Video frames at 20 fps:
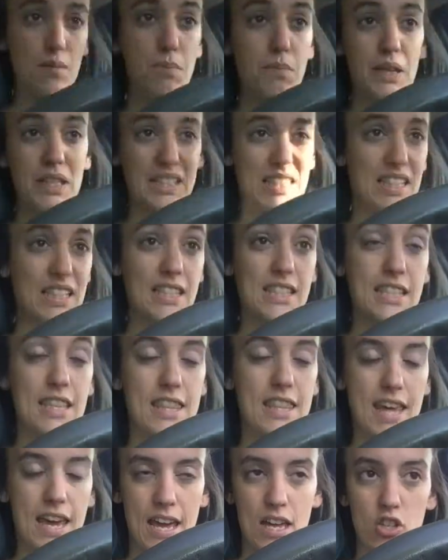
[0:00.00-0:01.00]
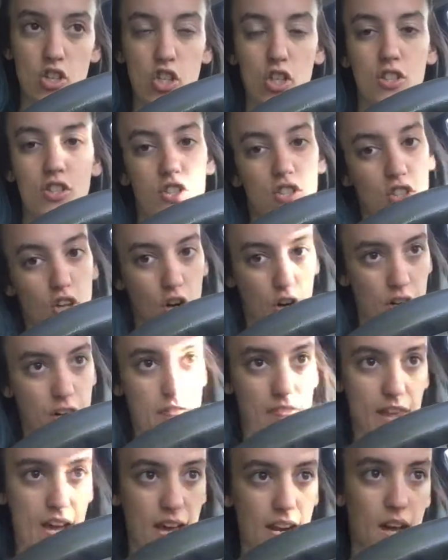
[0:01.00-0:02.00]
But since they just
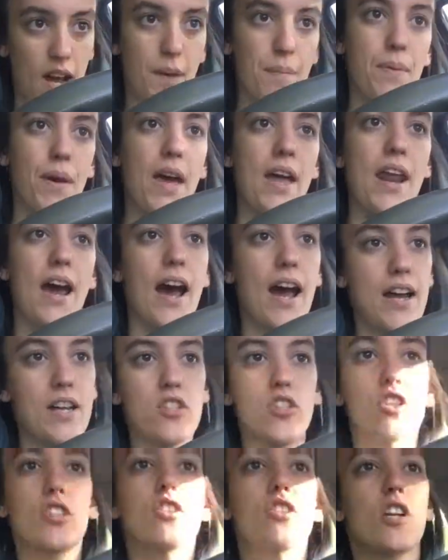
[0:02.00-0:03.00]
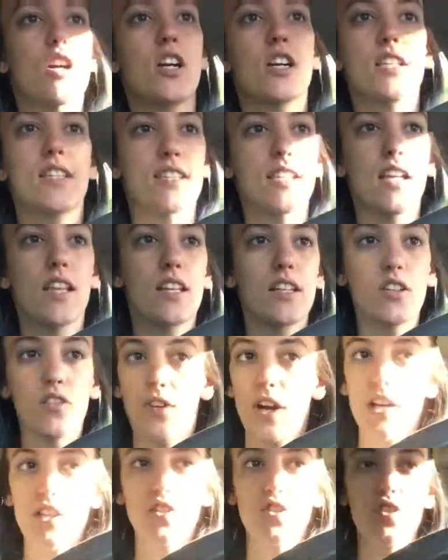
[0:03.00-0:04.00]
started that up and I just started selling to
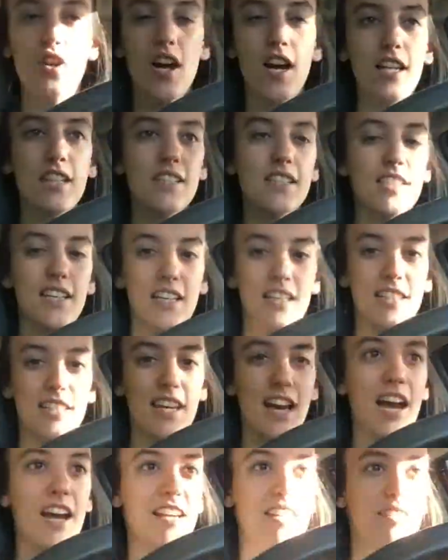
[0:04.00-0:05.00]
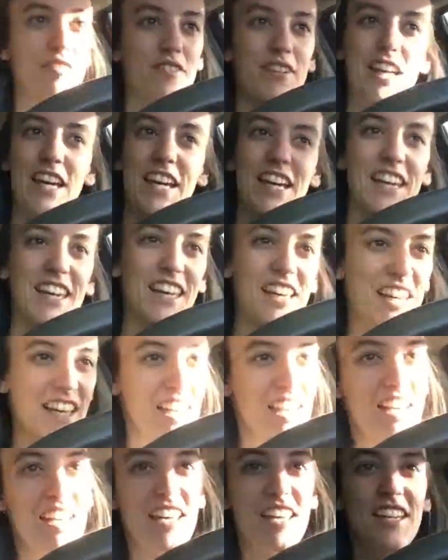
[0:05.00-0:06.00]
restaurants, it's kind of like
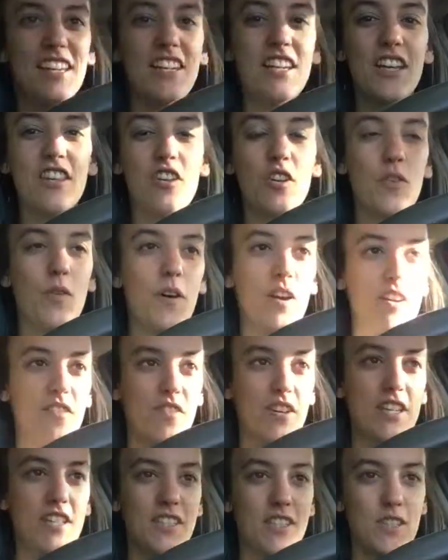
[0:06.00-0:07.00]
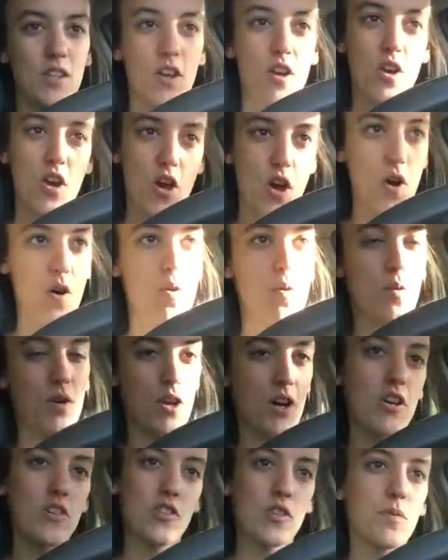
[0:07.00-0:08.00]
neither one of us know
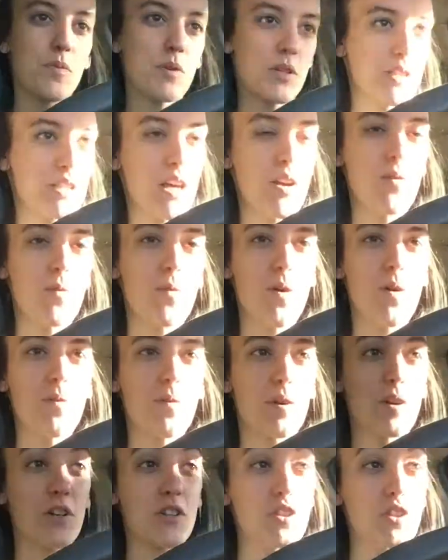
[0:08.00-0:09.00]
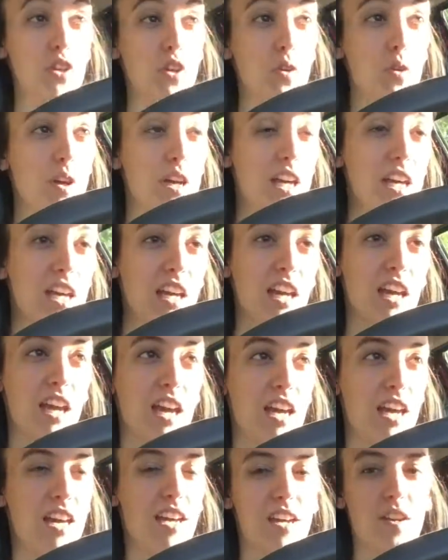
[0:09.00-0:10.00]
100% what we're doing,
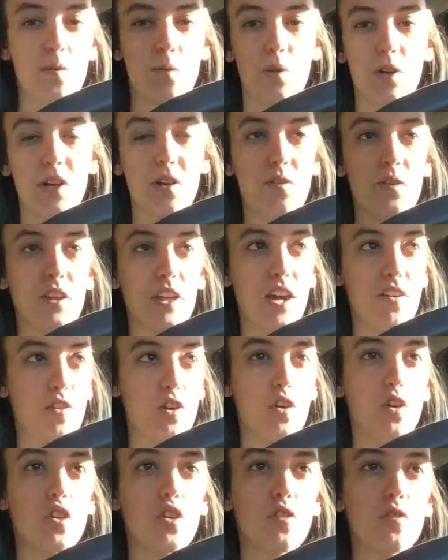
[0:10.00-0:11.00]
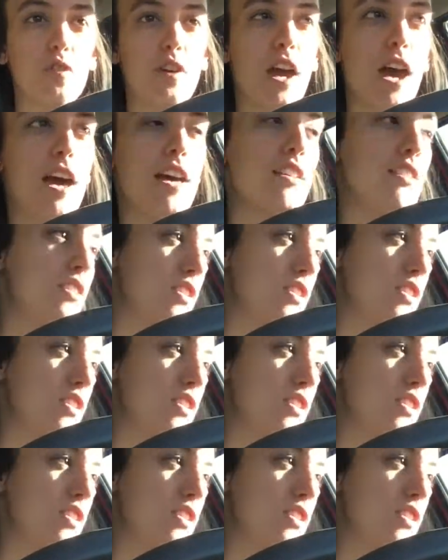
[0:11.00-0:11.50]
and we don't really have a groove yet.